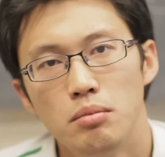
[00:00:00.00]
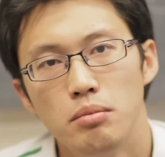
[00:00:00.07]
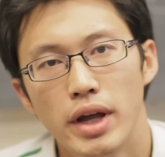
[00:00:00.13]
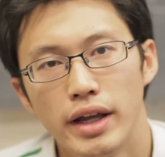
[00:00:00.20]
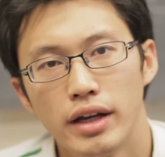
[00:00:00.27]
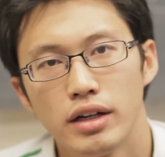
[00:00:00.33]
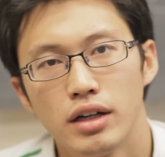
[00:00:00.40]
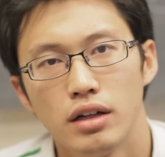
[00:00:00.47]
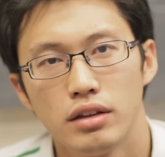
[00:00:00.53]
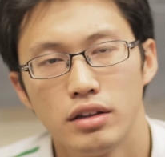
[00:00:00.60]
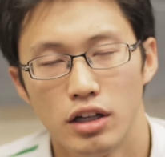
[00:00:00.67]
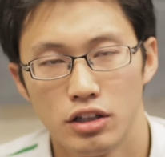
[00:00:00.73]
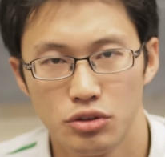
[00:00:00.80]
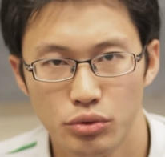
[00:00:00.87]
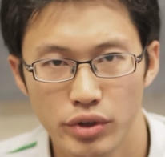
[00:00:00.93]
make
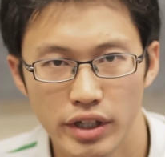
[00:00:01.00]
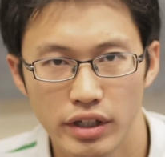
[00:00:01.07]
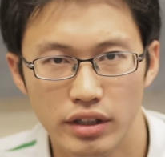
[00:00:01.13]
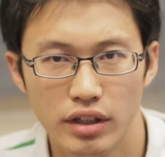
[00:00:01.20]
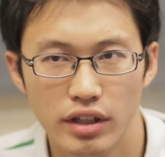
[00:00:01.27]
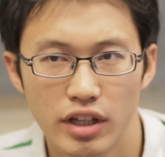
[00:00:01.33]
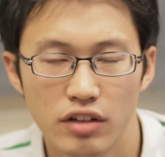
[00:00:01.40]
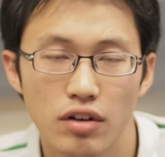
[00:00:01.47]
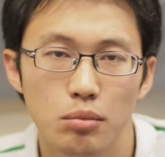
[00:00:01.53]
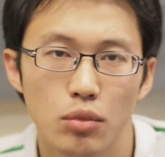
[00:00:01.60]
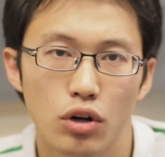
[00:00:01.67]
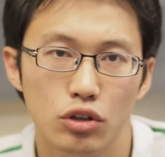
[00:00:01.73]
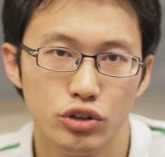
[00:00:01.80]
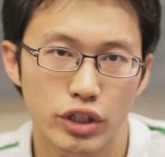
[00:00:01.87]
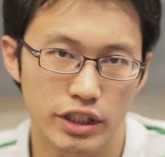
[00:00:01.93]
the screen even
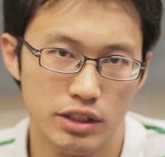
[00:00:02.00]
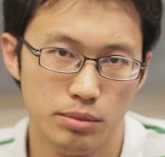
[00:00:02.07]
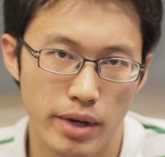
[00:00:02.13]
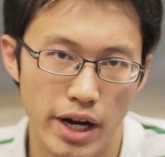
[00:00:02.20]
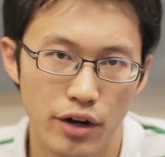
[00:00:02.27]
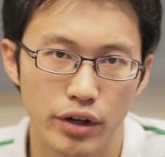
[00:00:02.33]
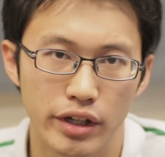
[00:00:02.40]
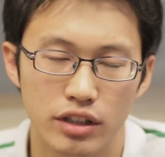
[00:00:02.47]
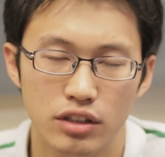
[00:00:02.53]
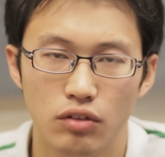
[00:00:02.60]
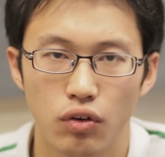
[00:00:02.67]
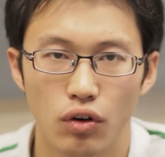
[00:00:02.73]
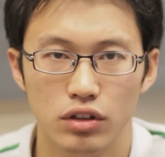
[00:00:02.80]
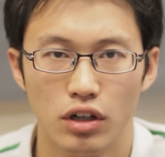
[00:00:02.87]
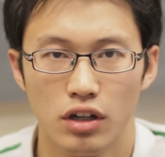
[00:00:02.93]
more transparent
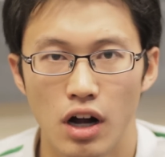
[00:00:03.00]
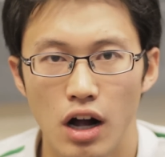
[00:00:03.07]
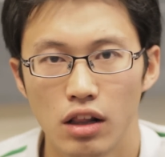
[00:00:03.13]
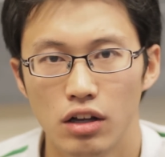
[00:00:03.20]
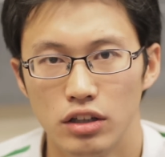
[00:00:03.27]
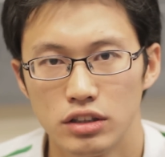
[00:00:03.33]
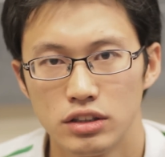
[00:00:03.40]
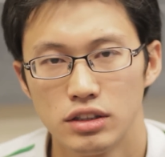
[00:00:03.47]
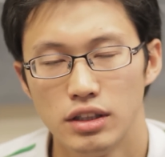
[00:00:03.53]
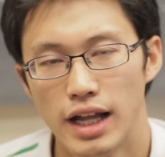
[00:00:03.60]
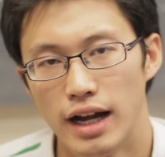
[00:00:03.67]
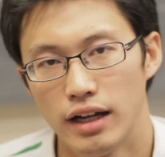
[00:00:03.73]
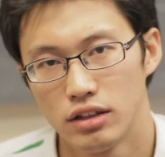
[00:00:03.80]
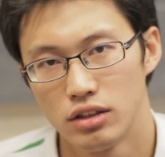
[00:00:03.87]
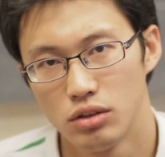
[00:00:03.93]
for the colors
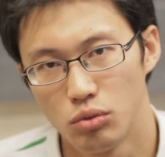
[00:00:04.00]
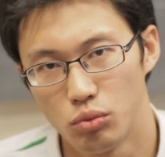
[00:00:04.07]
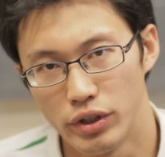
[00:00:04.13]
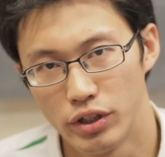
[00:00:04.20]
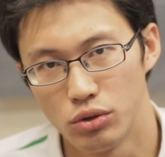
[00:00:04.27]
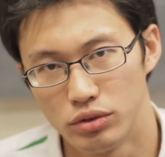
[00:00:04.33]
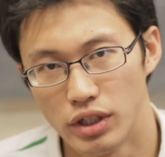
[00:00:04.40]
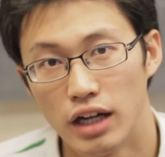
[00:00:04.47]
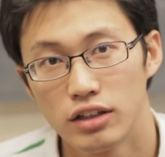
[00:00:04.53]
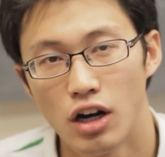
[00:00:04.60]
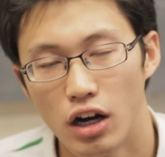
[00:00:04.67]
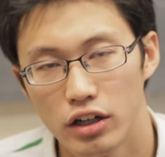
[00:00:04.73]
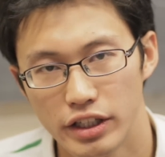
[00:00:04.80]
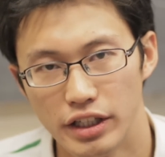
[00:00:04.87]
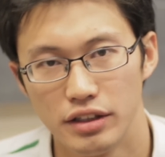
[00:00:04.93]
that we do not
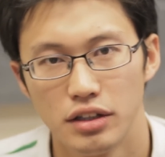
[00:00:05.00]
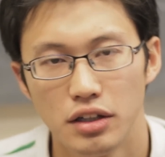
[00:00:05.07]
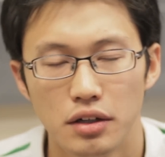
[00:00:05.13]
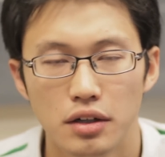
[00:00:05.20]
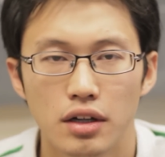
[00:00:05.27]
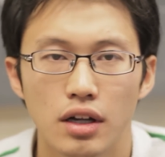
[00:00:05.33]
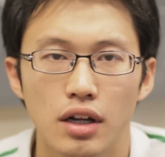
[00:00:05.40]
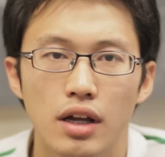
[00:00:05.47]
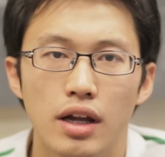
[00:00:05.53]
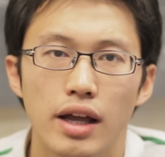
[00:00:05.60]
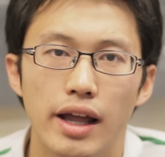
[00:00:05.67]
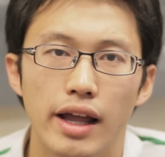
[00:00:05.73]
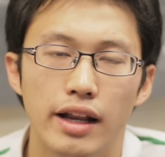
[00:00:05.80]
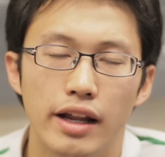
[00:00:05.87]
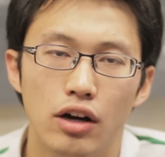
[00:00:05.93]
target.
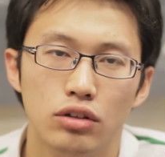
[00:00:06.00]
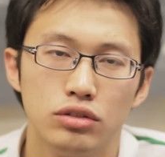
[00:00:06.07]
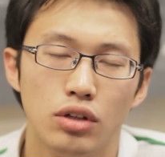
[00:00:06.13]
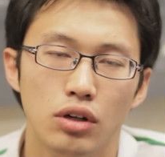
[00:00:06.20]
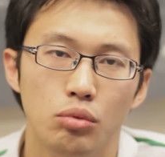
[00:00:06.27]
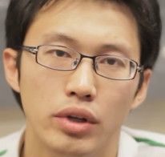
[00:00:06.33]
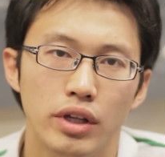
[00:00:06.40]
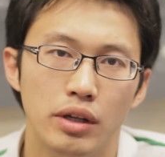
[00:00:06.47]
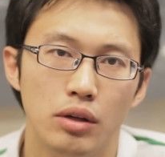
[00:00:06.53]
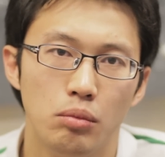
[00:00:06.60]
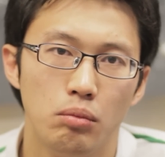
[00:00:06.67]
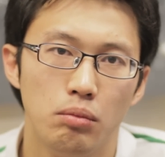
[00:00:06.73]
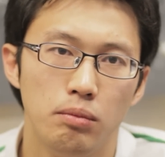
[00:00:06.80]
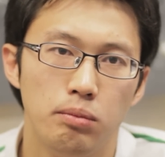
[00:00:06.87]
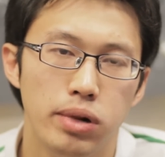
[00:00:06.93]
And then also we
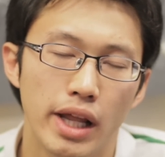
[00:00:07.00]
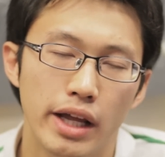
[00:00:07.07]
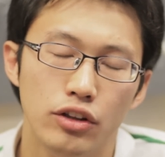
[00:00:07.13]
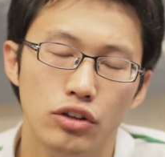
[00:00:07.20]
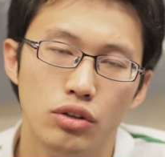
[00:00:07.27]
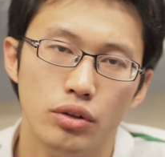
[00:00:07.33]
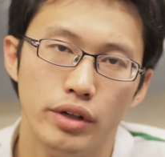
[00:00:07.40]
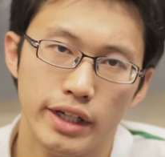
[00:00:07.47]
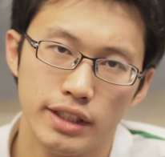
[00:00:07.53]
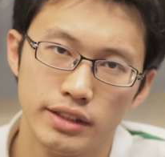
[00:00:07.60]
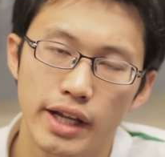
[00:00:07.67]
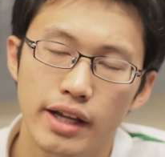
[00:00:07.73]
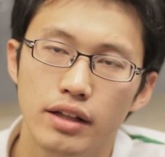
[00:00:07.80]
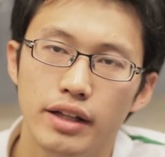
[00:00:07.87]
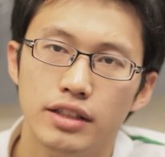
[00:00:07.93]
plan to
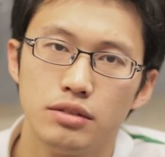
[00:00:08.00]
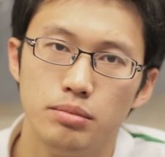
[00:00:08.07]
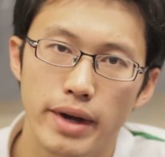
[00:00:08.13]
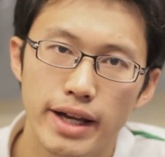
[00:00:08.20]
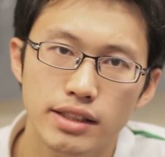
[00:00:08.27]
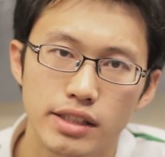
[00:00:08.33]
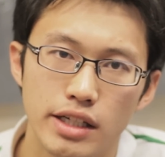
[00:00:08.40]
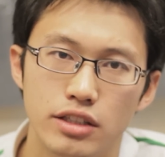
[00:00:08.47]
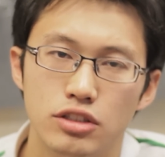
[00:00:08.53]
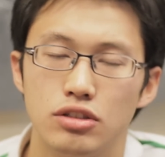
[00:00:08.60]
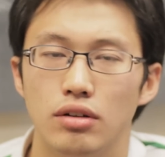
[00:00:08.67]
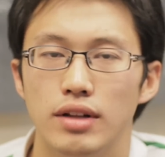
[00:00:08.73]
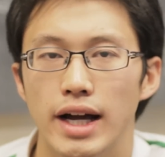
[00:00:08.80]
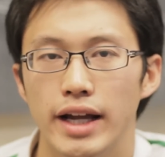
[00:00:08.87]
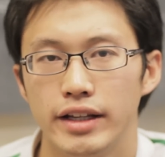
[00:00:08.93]
extend this method
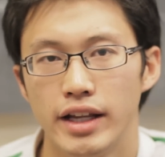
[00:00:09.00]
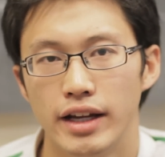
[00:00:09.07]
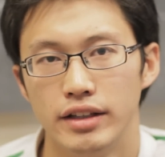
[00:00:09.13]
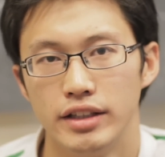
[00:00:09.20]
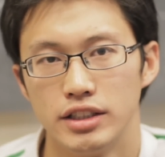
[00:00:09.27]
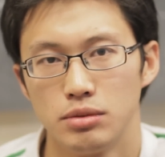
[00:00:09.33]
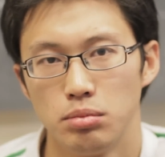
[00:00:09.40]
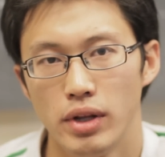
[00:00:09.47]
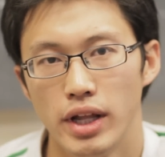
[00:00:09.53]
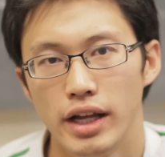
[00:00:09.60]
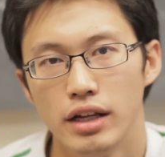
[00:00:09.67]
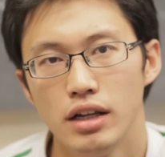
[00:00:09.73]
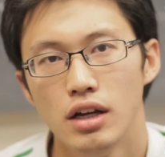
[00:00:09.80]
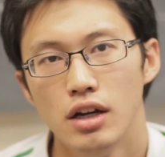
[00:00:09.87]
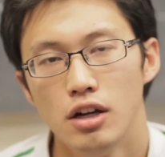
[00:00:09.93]
so that it can
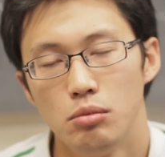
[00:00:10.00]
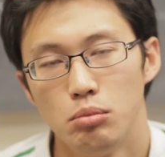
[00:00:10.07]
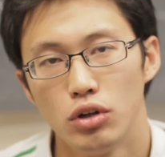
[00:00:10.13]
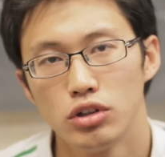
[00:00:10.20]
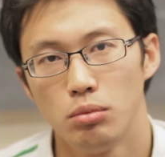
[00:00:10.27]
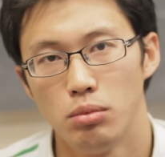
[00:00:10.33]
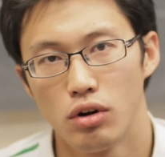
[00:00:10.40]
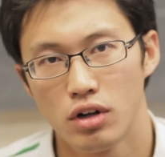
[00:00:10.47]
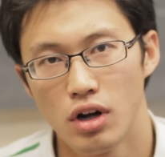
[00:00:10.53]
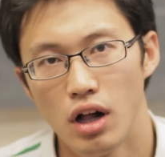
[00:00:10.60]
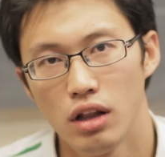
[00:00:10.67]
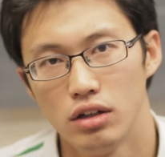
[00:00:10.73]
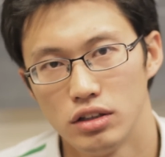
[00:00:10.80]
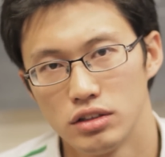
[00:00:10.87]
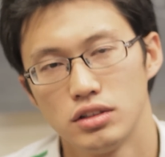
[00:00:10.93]
display multiple
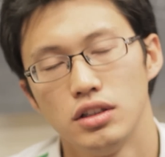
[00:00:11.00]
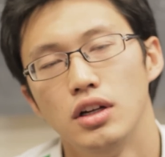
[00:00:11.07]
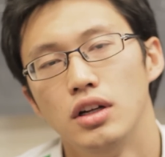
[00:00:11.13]
colors,